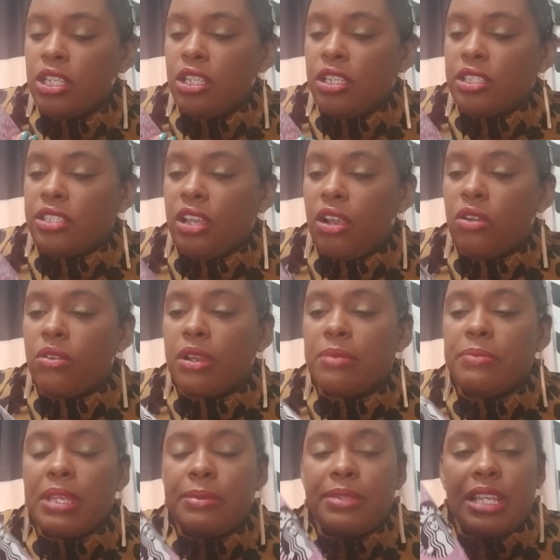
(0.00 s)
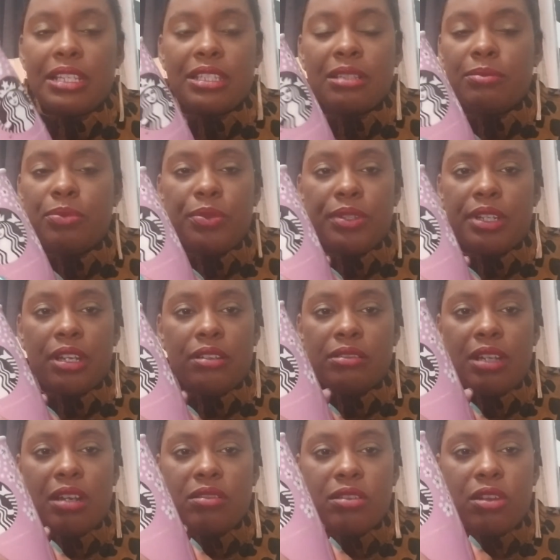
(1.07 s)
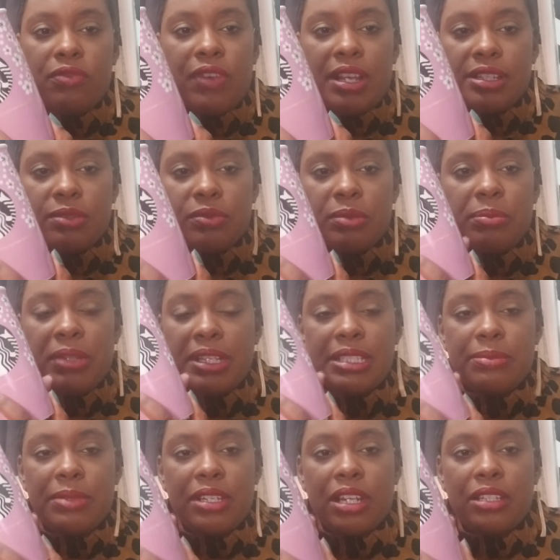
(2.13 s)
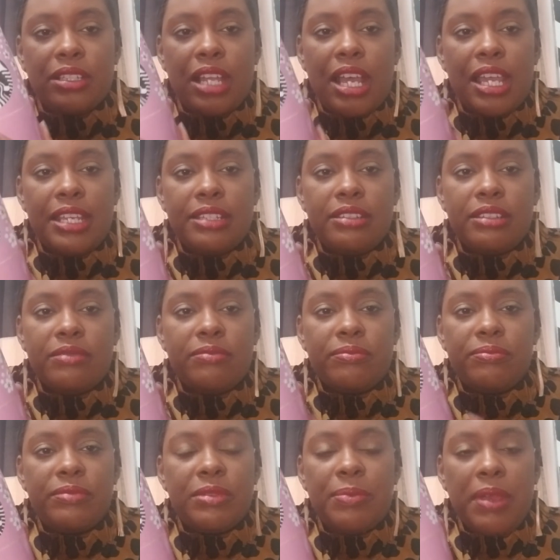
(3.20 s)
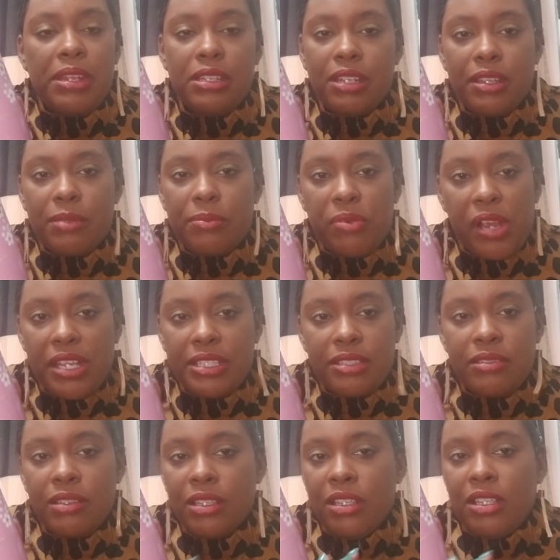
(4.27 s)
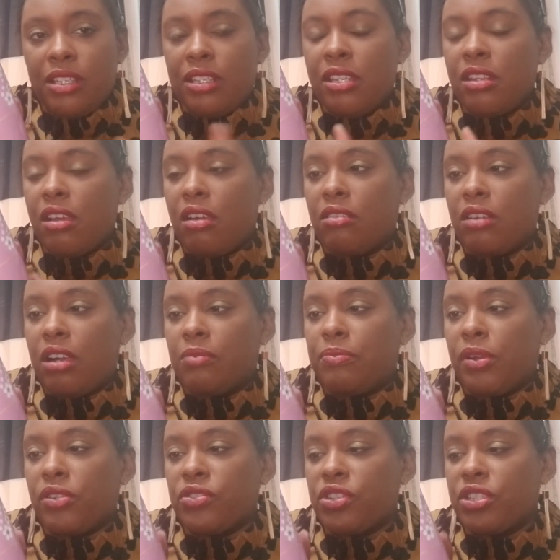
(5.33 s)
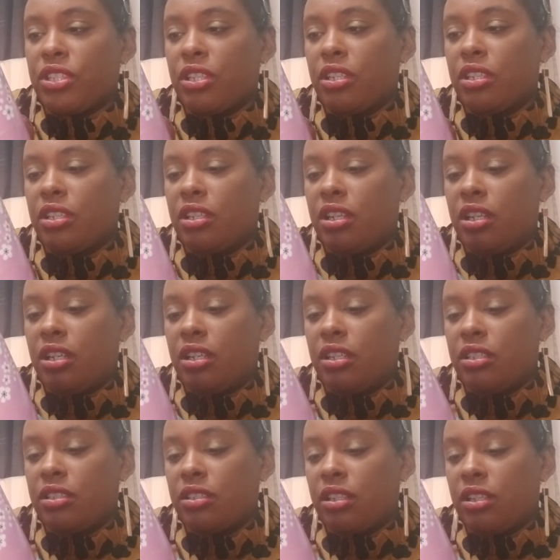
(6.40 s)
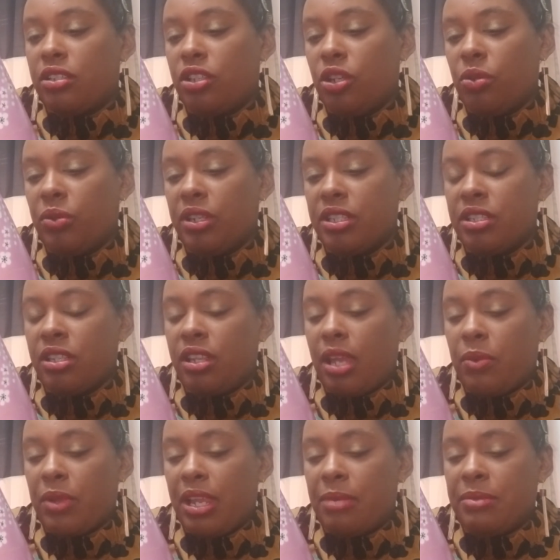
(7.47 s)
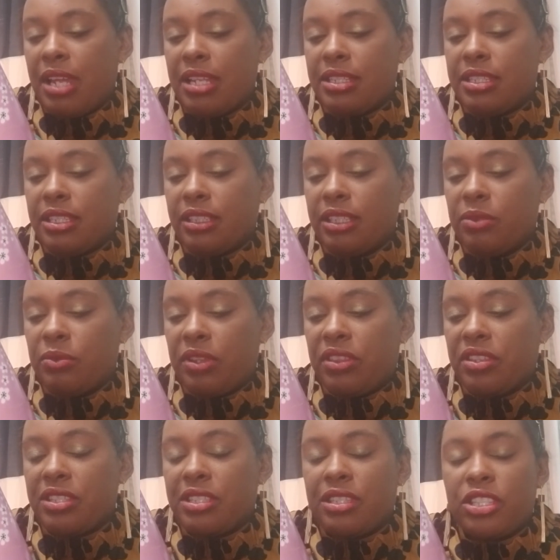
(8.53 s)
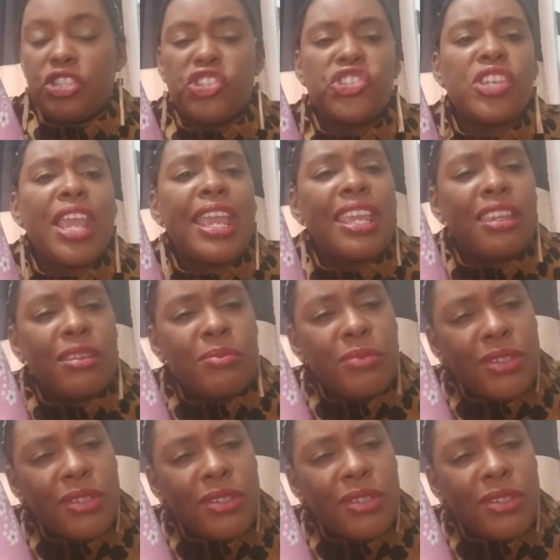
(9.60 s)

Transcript: So maybe at some point I'll go find a replacement online, and depending on the price, you know, I'll purchase a new one, so that way I'm not dealing with the shame,